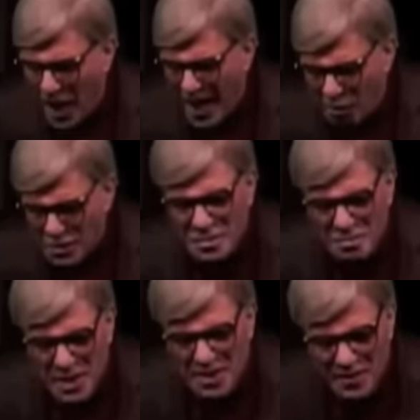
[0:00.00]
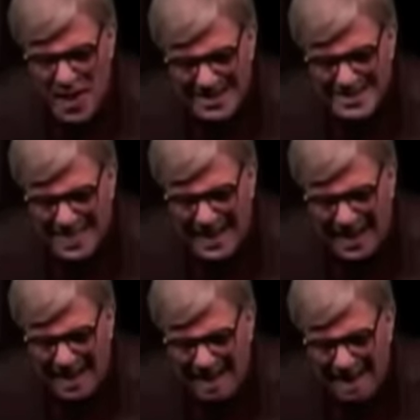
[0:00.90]
Well, I was a pretty fast
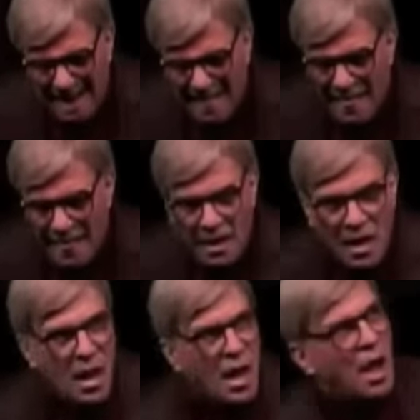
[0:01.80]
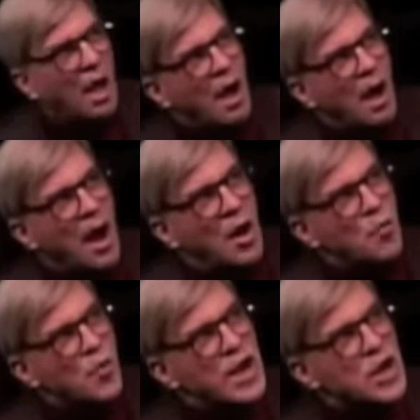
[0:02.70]
thinker.
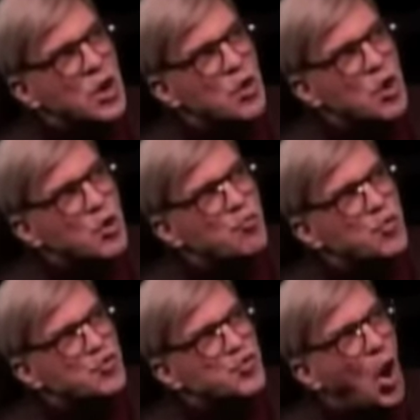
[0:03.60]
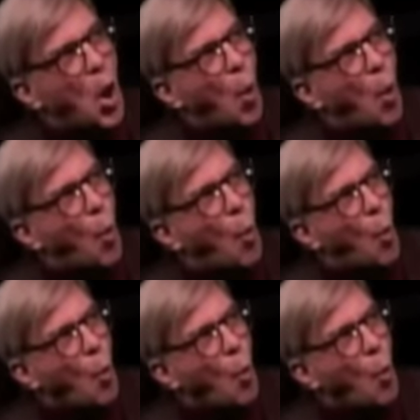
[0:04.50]
Enrico Caruso.